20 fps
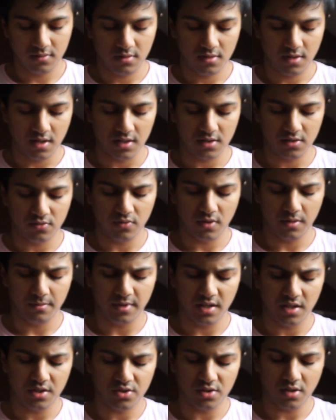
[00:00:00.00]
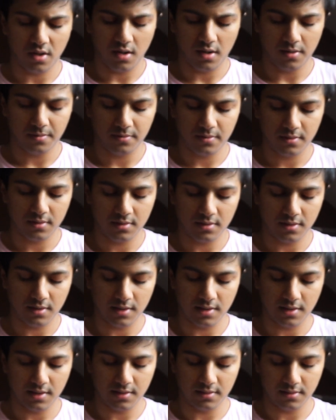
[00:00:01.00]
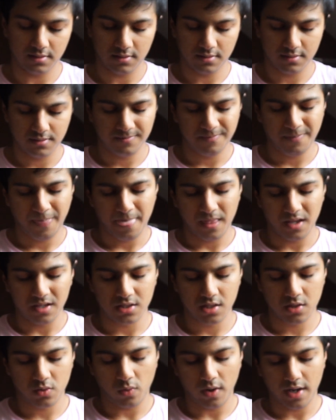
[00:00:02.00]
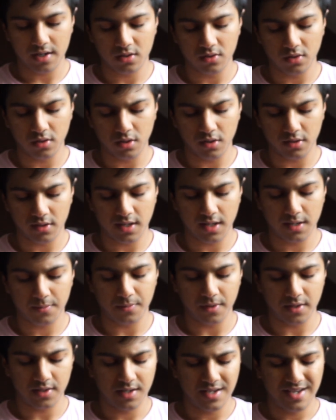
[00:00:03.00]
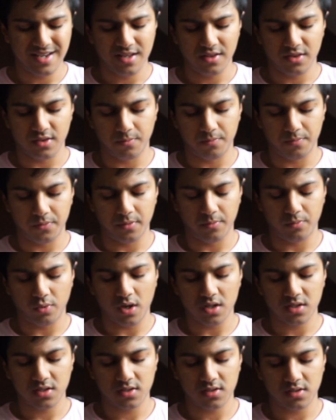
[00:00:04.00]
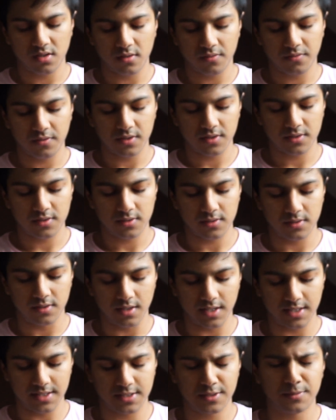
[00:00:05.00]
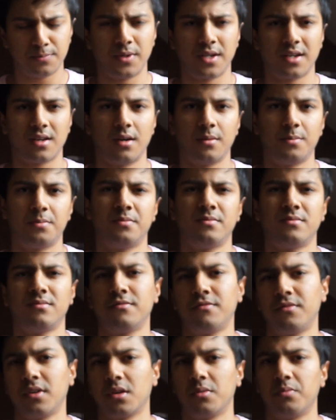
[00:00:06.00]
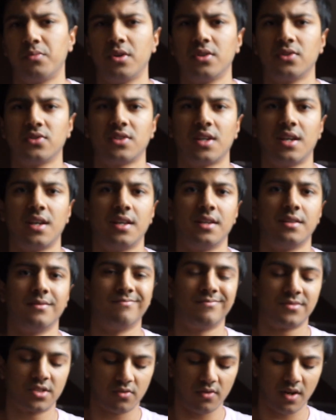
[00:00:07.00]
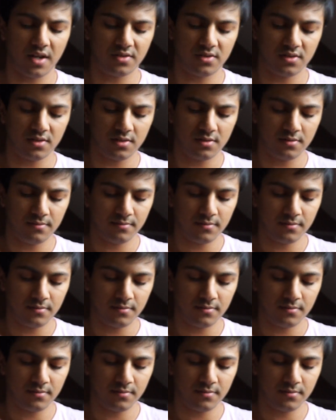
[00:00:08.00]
extremely sharp and it's quite good looking, but the brush surface does pick up fingerprints and scratches